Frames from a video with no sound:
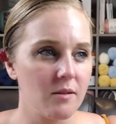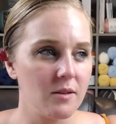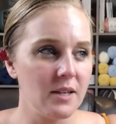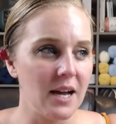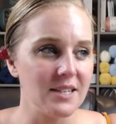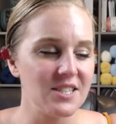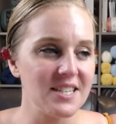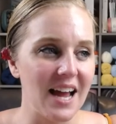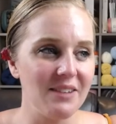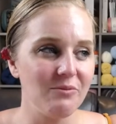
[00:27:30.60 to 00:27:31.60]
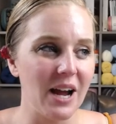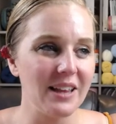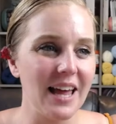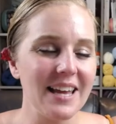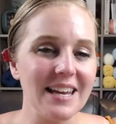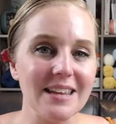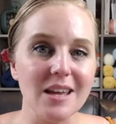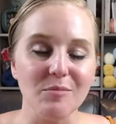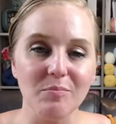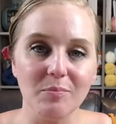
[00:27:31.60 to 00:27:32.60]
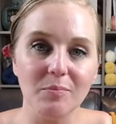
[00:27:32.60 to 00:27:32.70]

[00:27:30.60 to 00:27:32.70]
yeah, just I, I like anything